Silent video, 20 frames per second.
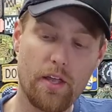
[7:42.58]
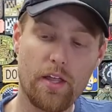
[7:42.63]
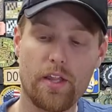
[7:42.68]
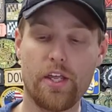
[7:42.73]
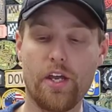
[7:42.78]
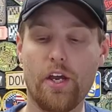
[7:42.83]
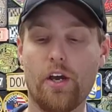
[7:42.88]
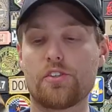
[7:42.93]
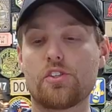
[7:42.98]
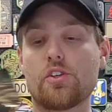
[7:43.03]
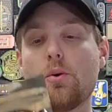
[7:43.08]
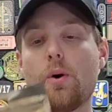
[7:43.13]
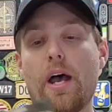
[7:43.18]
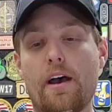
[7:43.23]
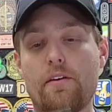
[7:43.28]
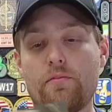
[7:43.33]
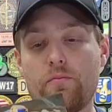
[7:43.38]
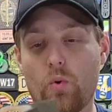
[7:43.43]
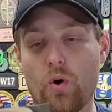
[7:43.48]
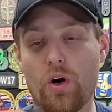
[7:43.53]
They also
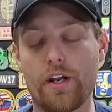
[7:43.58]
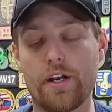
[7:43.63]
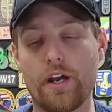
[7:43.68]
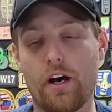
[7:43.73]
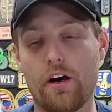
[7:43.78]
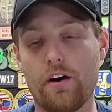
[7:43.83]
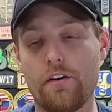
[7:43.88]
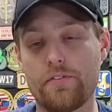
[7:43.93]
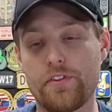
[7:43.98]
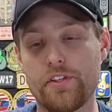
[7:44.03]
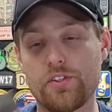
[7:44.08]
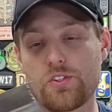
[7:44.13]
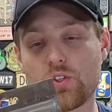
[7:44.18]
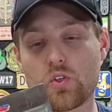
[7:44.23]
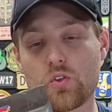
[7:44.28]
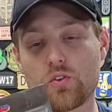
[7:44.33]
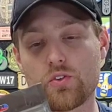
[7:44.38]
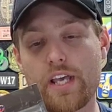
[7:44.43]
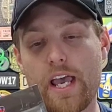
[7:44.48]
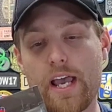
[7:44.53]
have one of these
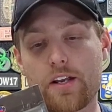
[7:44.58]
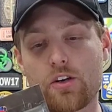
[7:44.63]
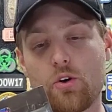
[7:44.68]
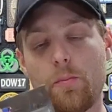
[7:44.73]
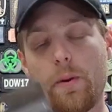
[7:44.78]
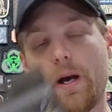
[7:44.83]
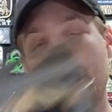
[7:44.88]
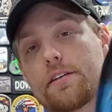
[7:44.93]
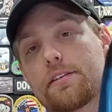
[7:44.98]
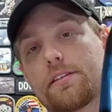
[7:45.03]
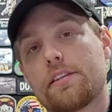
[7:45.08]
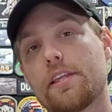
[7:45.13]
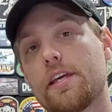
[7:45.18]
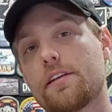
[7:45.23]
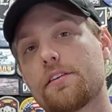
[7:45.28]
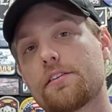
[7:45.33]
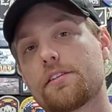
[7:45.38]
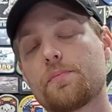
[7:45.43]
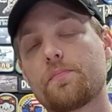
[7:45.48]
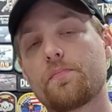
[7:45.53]
little tackle box
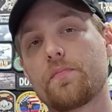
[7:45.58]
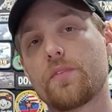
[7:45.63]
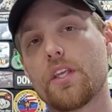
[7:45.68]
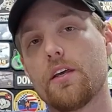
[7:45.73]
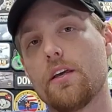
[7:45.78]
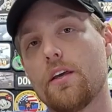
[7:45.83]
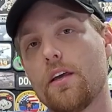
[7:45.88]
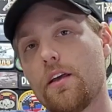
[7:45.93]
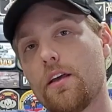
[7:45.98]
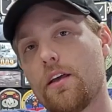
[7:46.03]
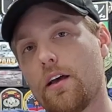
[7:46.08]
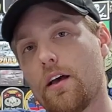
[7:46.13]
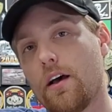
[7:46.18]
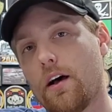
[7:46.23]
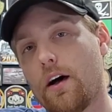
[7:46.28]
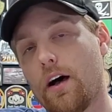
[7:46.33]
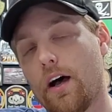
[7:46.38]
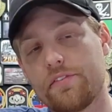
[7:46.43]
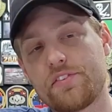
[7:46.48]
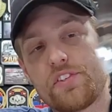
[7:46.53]
things.
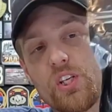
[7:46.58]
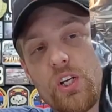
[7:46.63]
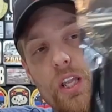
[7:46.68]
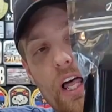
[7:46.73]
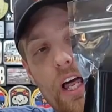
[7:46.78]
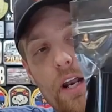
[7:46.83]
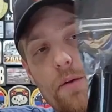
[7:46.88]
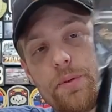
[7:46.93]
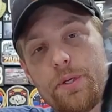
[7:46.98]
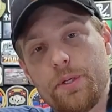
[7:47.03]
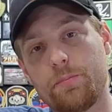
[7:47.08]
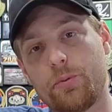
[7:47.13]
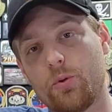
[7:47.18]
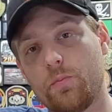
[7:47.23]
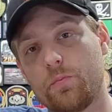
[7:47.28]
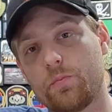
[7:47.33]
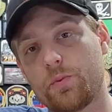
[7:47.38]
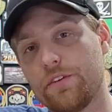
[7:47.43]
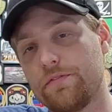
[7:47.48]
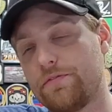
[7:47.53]
I've seen a lot of
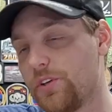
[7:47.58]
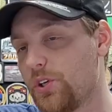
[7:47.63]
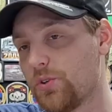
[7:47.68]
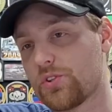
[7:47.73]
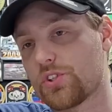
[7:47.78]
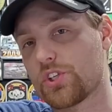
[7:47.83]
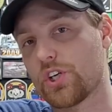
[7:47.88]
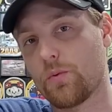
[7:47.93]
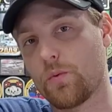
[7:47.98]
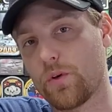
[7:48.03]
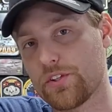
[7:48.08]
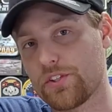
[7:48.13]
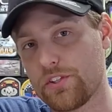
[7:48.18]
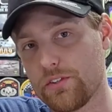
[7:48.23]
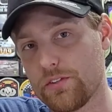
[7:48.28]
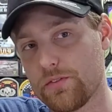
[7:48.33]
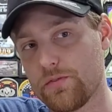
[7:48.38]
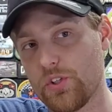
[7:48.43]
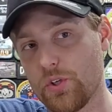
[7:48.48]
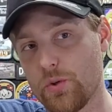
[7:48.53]
people confused on what
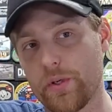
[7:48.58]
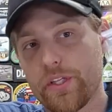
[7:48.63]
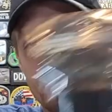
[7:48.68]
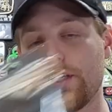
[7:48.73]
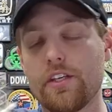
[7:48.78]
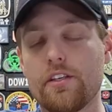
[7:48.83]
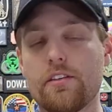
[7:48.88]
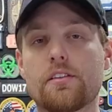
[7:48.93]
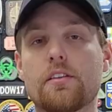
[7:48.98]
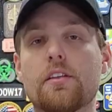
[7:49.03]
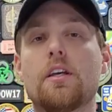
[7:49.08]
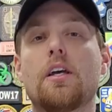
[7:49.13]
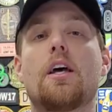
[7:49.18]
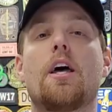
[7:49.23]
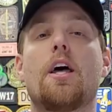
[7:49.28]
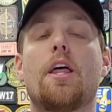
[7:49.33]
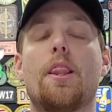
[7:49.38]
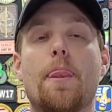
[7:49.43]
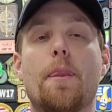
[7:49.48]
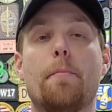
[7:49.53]
to do with these.
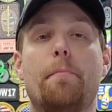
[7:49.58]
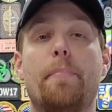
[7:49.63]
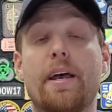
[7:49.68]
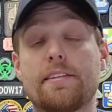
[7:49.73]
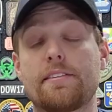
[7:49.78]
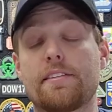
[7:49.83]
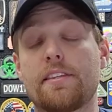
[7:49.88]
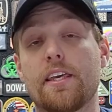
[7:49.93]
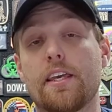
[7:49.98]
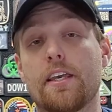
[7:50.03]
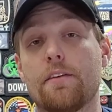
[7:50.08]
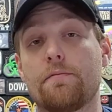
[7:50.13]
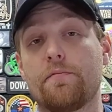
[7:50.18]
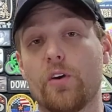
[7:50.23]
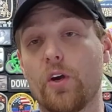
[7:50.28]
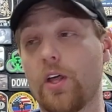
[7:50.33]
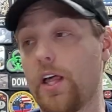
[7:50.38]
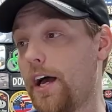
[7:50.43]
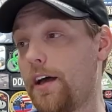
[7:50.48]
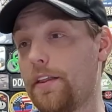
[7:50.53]
Best thing
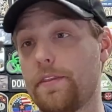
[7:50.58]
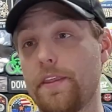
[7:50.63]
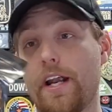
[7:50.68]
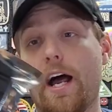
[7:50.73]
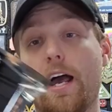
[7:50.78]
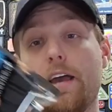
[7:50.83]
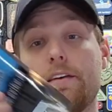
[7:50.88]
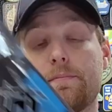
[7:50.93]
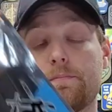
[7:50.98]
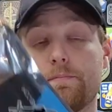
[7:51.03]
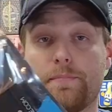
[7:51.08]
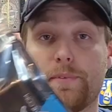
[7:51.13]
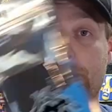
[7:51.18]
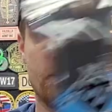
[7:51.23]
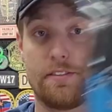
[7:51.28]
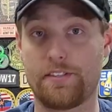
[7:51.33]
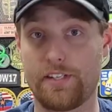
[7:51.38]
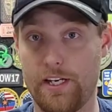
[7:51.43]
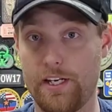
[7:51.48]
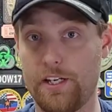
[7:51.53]
for, uh, that I
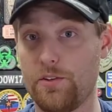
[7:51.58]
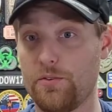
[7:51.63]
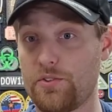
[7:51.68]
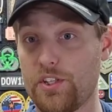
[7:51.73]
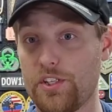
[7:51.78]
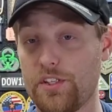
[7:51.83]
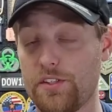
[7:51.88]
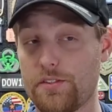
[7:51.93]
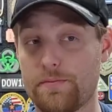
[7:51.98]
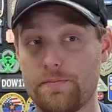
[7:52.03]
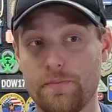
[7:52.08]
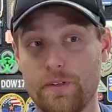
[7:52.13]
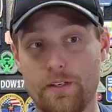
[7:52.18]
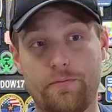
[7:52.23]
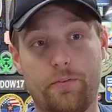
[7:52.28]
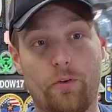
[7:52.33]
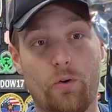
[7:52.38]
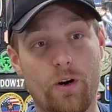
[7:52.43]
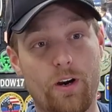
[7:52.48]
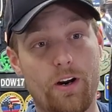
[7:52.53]
can say to use these
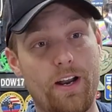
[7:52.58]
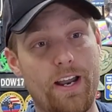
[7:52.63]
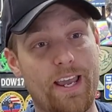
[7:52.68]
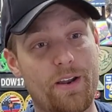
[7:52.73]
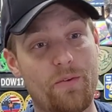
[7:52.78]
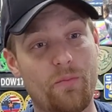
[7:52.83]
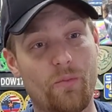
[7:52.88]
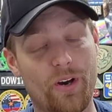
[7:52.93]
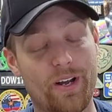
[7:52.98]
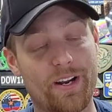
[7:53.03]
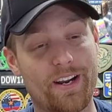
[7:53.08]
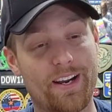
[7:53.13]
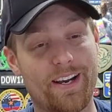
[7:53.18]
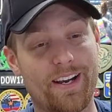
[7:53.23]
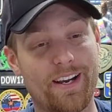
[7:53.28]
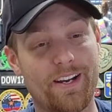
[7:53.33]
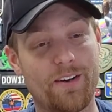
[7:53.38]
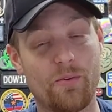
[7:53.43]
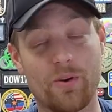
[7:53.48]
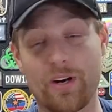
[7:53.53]
for, and what
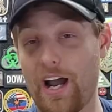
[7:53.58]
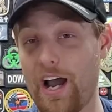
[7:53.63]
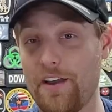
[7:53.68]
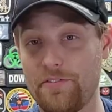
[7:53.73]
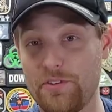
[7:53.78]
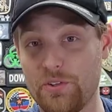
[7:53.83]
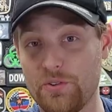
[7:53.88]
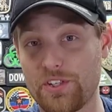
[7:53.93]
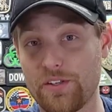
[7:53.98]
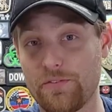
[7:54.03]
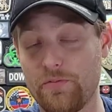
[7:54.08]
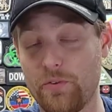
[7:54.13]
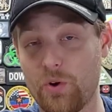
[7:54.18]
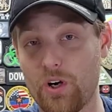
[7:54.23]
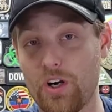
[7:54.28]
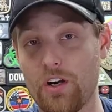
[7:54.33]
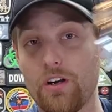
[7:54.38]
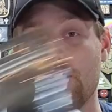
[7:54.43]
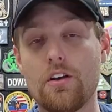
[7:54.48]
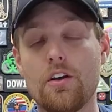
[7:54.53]
uh, what I've used it
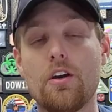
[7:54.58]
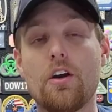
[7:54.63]
for,